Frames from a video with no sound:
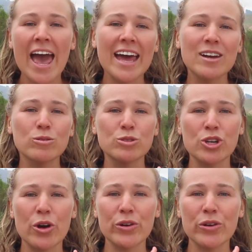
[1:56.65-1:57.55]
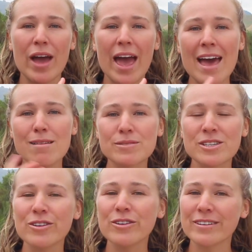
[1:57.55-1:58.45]
and it will show you
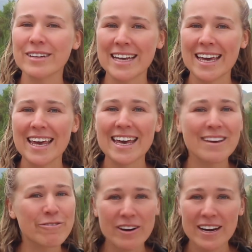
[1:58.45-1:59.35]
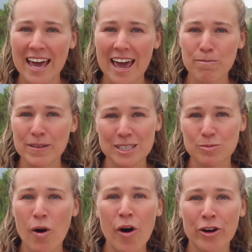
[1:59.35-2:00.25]
absolutely every camping
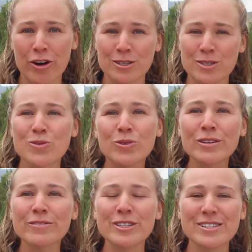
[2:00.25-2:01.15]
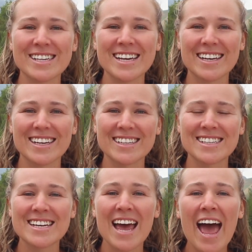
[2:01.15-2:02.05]
spot across all of New Zealand,